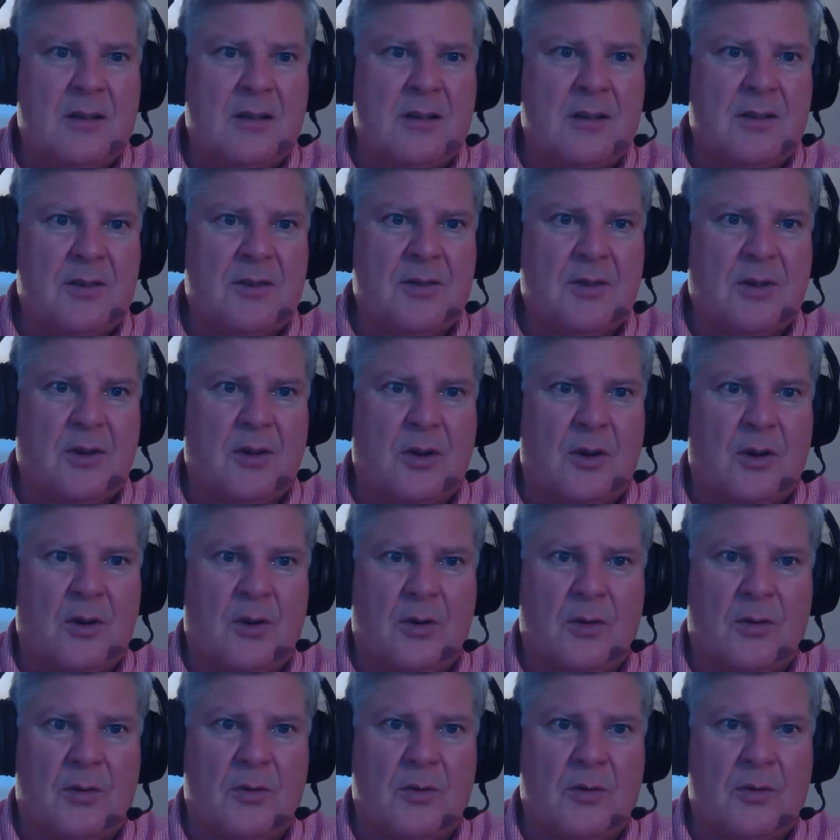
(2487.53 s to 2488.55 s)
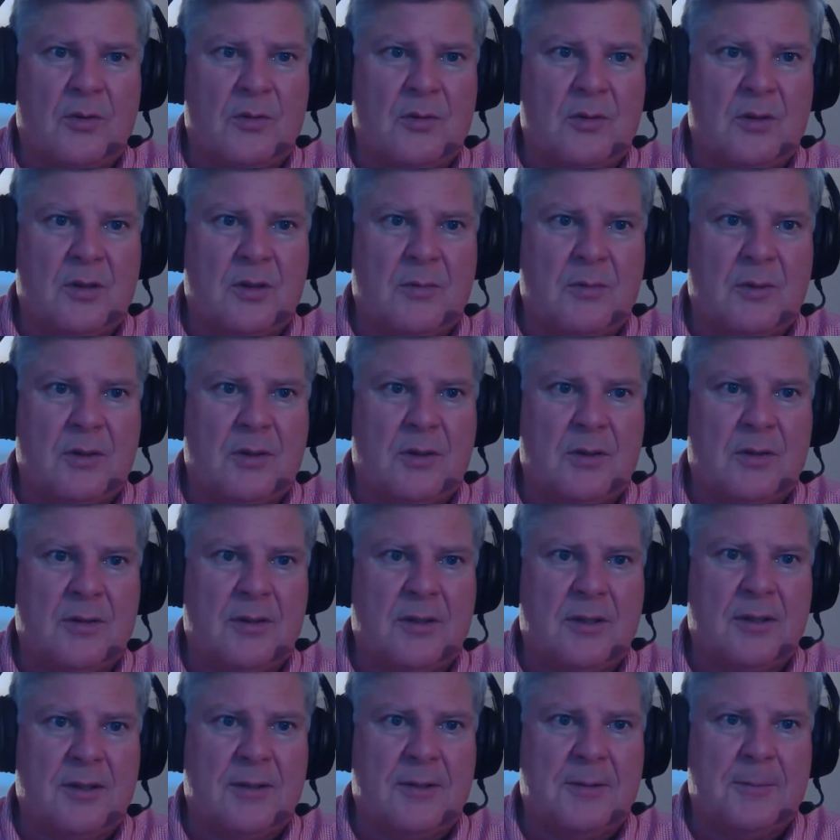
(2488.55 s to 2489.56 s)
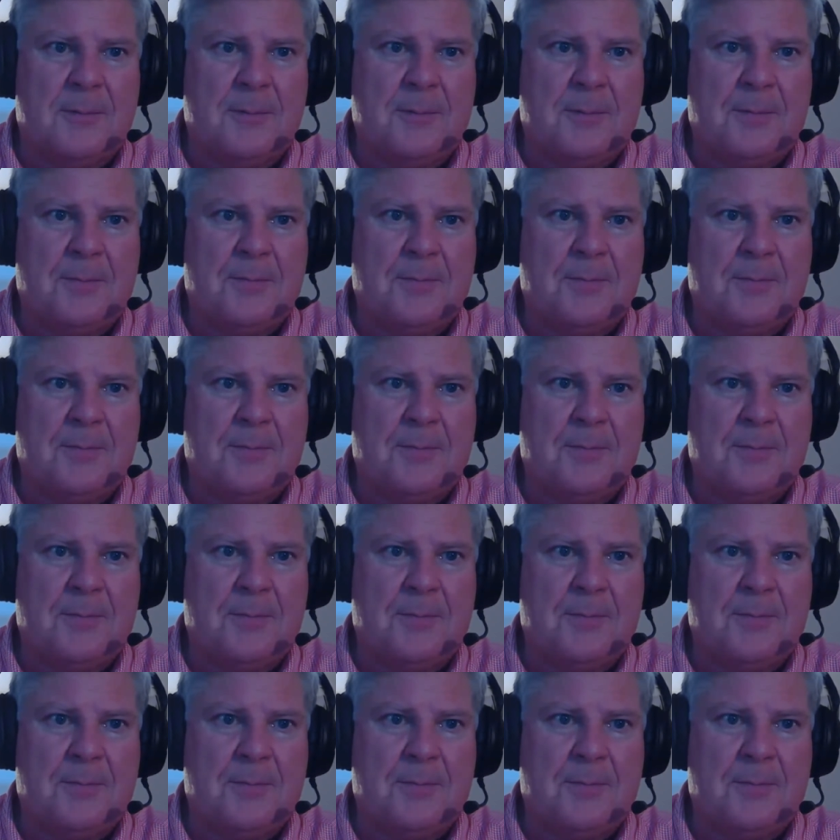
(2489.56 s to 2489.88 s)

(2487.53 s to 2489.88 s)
So let me look here.